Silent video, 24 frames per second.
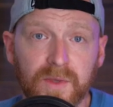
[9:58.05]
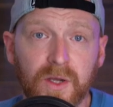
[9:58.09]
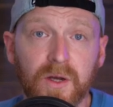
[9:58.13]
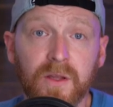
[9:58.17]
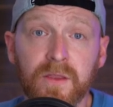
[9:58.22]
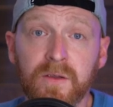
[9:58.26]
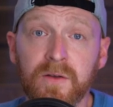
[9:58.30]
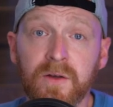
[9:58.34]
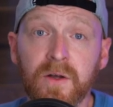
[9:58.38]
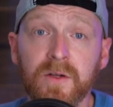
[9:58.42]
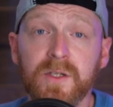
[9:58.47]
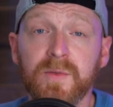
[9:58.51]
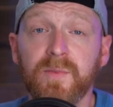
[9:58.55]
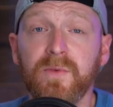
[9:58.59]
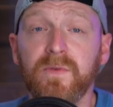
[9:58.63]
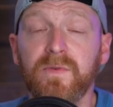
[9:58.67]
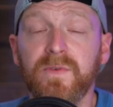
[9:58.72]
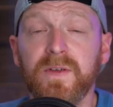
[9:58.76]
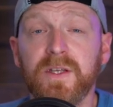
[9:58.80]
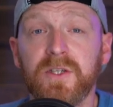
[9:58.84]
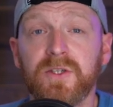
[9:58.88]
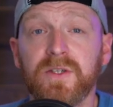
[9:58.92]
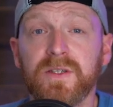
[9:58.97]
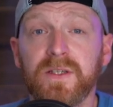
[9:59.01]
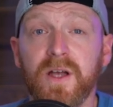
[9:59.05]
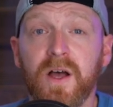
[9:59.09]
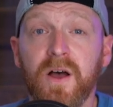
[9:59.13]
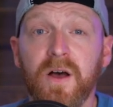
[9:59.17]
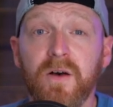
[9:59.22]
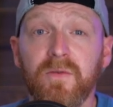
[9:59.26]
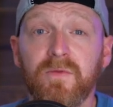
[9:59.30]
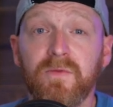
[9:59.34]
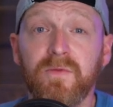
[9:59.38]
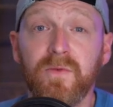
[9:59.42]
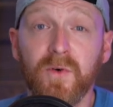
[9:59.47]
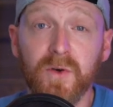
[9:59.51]
Other notable features
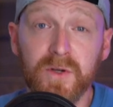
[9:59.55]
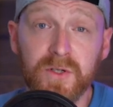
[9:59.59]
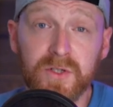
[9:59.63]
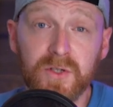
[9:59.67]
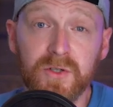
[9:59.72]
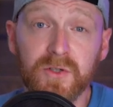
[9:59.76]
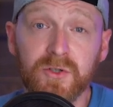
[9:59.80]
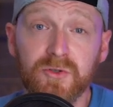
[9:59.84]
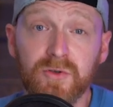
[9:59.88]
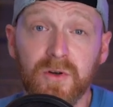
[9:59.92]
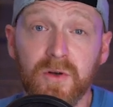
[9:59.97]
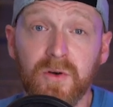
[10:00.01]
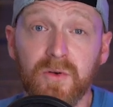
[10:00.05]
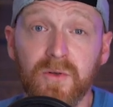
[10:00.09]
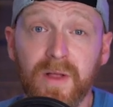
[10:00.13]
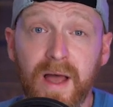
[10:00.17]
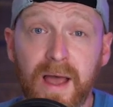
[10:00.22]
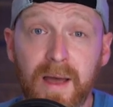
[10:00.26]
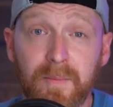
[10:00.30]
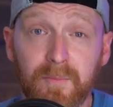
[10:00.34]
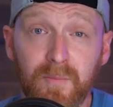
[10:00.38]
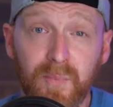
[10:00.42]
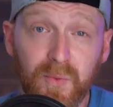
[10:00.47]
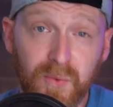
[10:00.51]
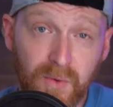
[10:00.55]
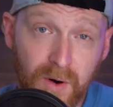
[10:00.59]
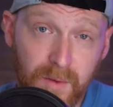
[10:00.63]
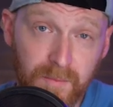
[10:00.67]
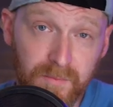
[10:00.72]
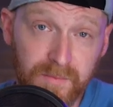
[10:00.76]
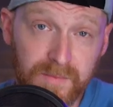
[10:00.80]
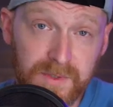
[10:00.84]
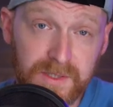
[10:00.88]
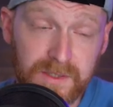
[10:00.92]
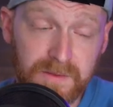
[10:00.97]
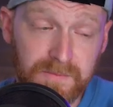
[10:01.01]
are voice control and
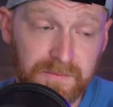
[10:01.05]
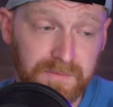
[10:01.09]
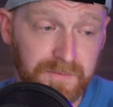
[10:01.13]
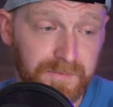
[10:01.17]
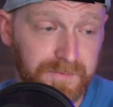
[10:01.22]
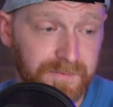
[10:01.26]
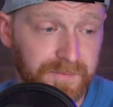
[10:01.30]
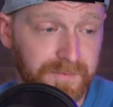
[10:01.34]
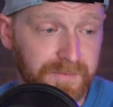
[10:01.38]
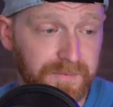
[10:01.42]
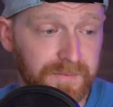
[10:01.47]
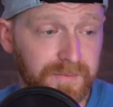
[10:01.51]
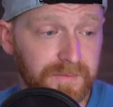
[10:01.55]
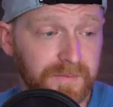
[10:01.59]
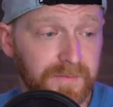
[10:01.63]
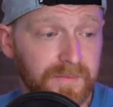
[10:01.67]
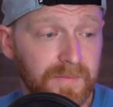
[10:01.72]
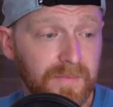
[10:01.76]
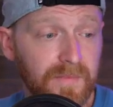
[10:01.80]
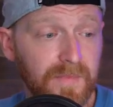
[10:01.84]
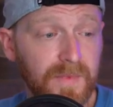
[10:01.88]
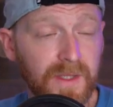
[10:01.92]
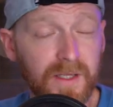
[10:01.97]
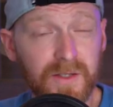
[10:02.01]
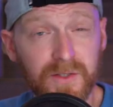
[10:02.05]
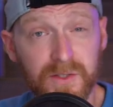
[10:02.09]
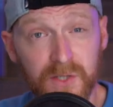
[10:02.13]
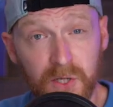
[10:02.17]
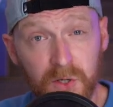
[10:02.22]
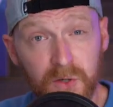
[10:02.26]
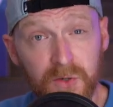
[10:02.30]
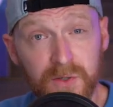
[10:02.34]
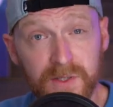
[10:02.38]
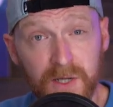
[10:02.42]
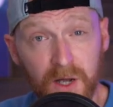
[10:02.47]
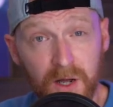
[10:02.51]
prompts,
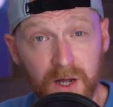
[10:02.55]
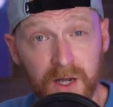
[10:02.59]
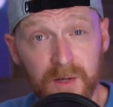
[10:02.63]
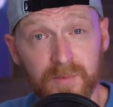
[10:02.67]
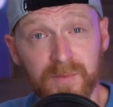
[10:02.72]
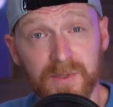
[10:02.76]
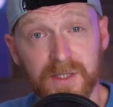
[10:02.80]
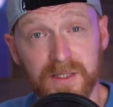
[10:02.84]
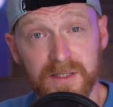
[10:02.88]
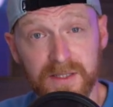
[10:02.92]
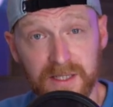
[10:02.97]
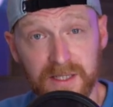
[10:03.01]
2x